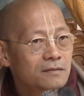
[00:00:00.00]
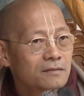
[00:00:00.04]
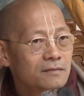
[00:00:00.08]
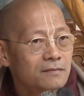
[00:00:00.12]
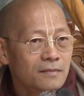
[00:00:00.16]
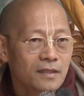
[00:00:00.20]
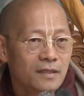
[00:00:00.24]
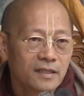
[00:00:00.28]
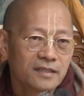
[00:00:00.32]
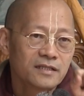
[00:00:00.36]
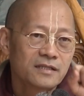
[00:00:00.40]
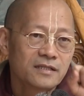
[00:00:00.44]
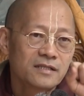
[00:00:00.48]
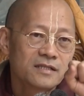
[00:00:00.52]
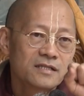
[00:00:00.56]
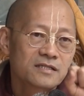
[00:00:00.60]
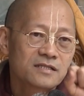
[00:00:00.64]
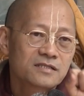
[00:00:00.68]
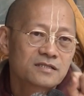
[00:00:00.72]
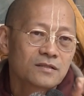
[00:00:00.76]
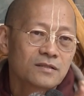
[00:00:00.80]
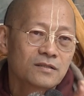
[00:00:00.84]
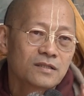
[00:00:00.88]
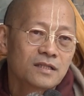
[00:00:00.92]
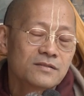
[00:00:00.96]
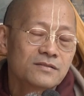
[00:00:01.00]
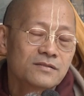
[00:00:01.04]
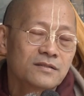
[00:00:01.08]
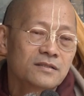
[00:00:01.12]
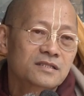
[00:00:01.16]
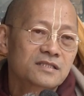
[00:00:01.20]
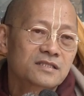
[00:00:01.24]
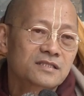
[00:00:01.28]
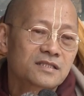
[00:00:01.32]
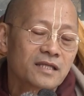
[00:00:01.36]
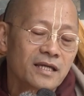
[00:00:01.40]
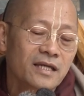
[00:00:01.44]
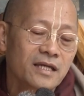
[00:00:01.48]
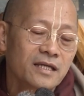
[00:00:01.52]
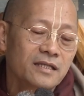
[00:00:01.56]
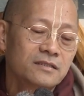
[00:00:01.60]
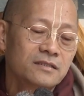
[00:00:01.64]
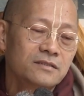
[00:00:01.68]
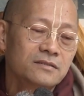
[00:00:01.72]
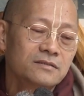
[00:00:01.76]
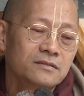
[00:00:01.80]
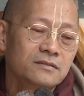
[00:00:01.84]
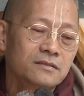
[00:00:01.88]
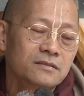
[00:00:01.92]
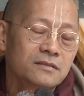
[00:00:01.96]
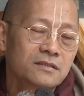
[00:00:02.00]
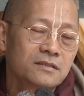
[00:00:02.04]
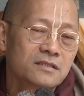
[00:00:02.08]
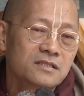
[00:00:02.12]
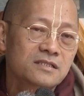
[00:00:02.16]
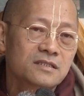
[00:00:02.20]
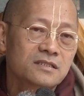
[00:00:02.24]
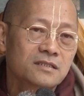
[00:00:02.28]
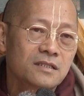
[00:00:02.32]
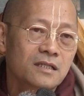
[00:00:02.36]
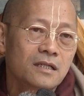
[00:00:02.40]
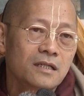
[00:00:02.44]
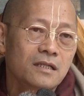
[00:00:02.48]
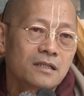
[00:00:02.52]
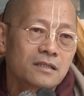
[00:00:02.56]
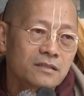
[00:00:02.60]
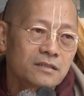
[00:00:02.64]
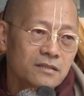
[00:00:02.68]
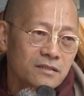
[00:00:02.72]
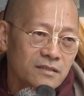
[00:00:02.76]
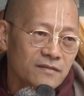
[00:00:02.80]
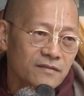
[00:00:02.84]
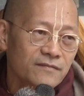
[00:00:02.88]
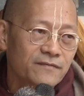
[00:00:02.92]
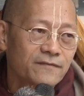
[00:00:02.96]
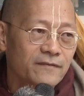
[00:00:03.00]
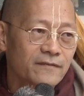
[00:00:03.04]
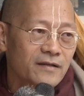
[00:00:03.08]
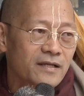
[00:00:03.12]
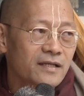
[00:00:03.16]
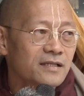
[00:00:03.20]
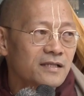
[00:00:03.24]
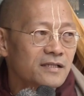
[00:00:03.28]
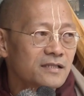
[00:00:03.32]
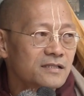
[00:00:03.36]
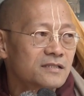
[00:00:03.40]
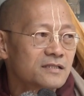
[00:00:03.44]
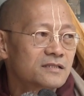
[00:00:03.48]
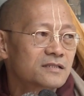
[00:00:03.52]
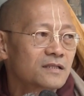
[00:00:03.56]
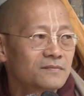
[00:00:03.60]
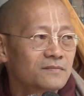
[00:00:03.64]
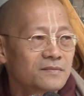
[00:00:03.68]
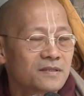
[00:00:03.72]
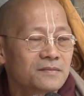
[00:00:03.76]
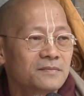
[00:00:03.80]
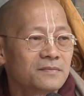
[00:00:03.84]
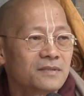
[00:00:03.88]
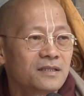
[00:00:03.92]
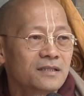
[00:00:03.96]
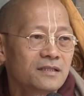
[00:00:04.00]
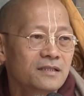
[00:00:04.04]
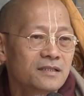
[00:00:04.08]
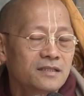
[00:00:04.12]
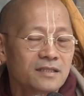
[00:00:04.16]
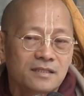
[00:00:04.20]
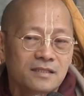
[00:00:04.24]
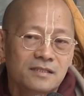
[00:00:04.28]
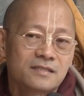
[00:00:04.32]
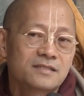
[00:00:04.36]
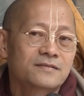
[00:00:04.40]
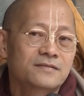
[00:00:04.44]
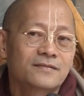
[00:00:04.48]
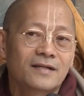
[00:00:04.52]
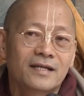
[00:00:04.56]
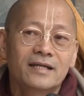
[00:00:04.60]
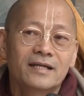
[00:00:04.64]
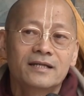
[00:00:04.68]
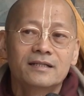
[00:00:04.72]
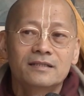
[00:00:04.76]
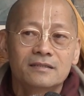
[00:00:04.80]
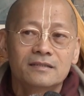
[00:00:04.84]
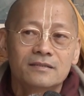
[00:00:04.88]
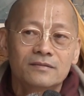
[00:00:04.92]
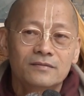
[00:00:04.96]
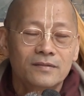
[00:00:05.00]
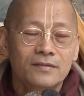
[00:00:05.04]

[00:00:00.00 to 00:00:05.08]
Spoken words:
Mother Yaśodā was saying to Krishna, "You're friends of the monkeys, right?